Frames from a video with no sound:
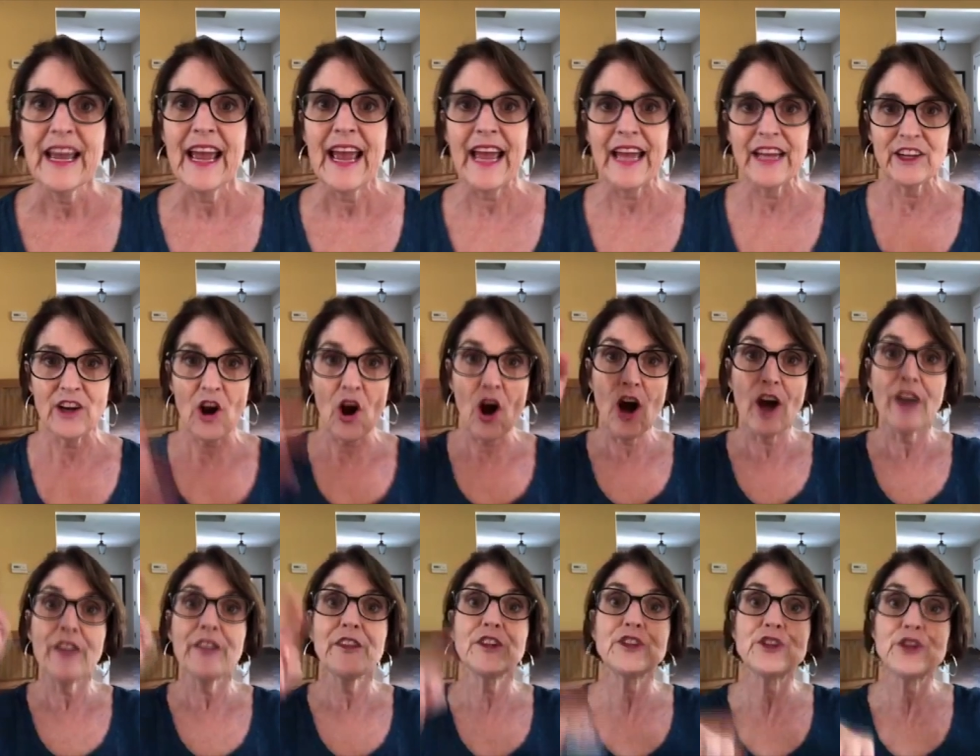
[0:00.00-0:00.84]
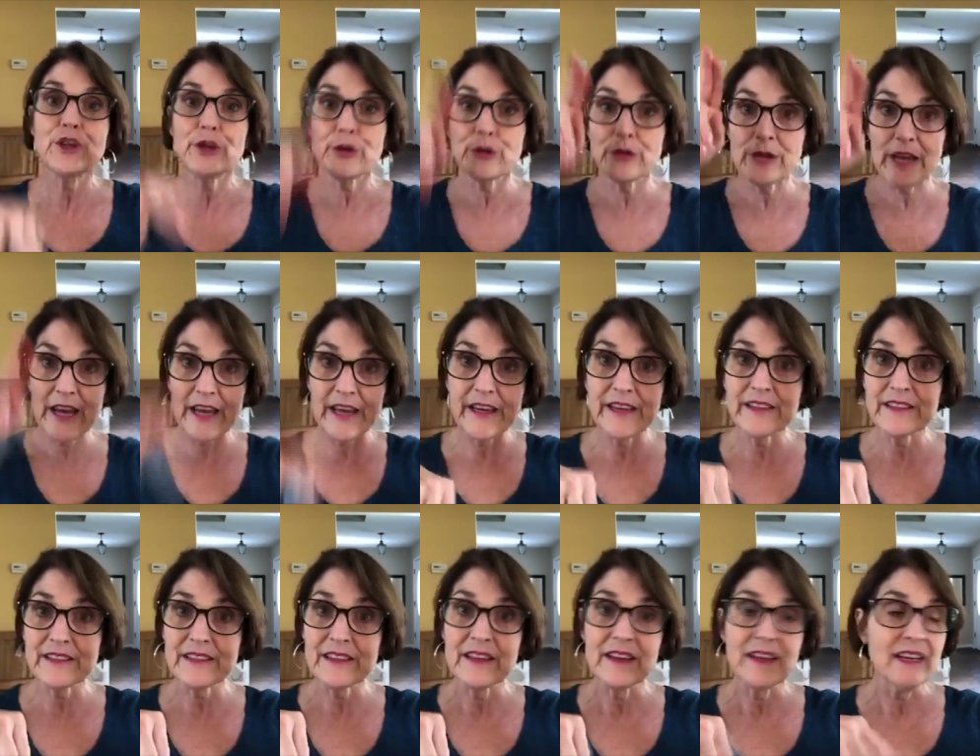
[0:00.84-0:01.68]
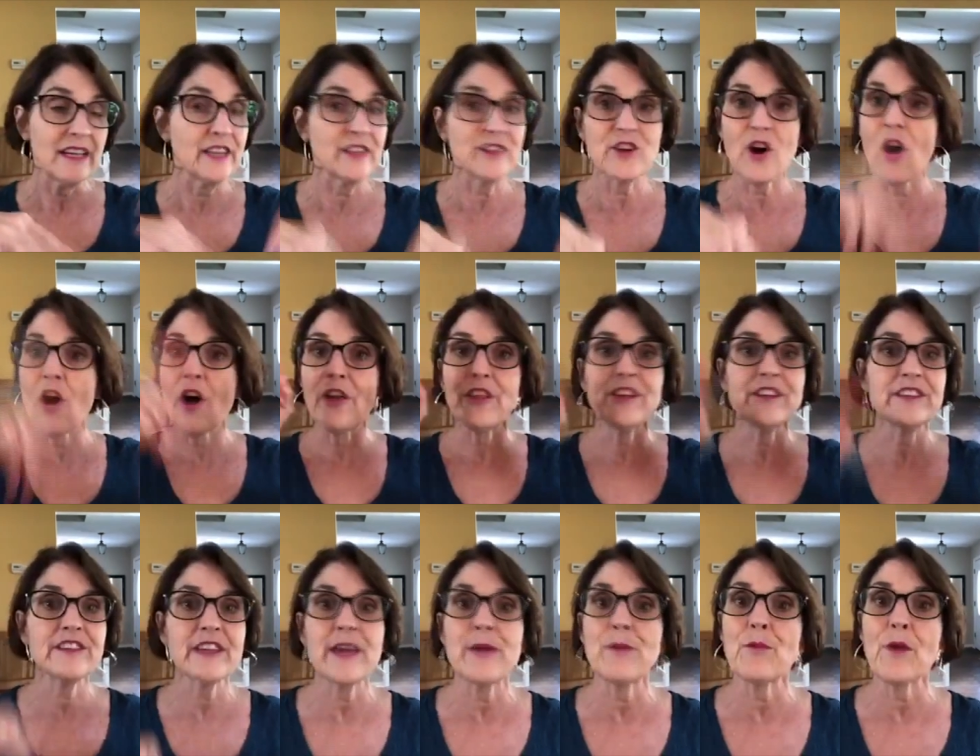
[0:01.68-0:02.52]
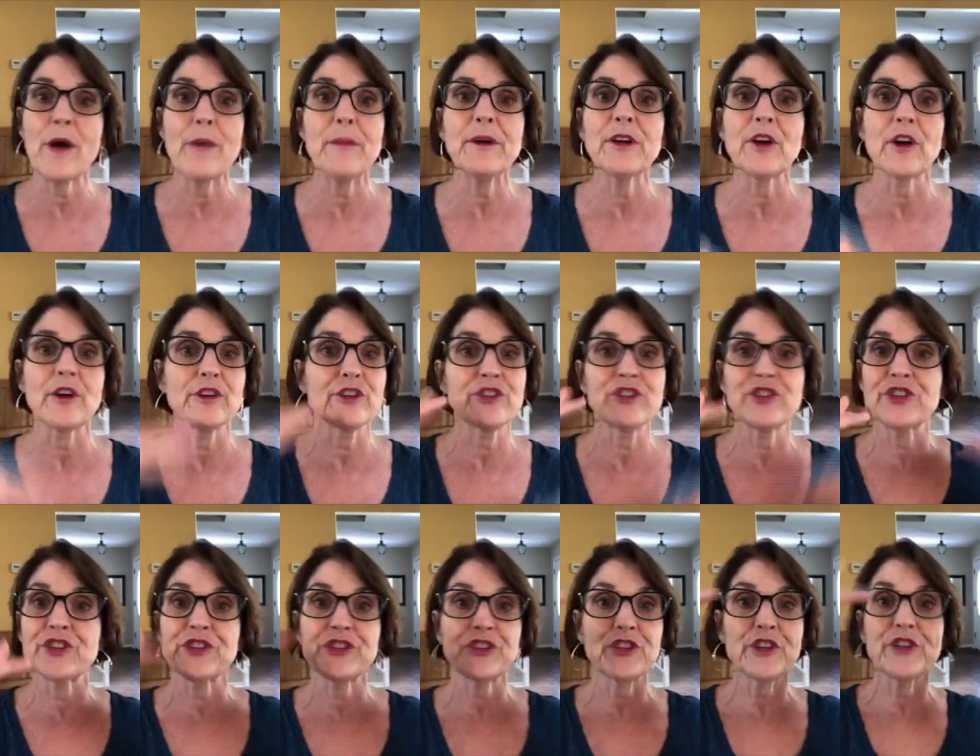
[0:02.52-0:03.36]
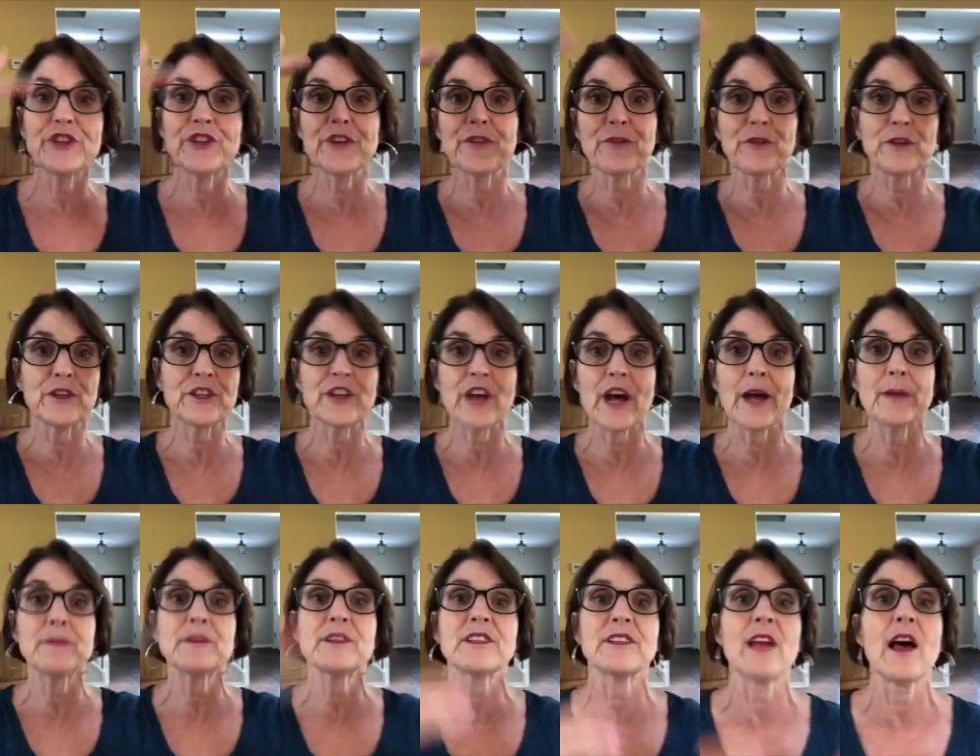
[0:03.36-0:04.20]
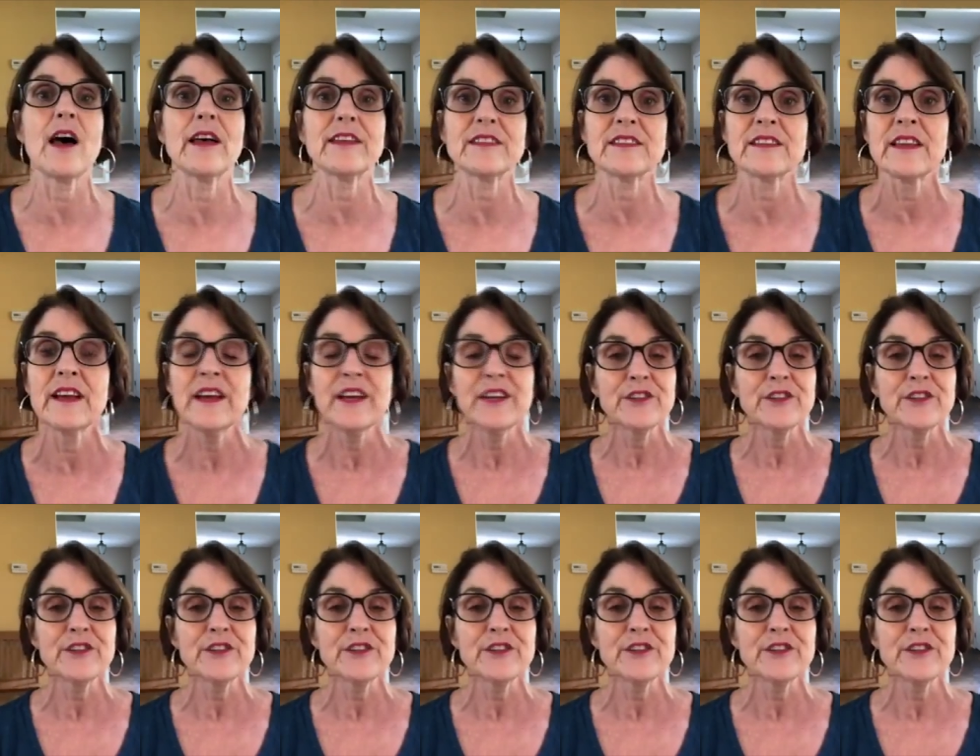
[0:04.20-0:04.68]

and on the 2 days, it's all the same webinars, just in different time slots.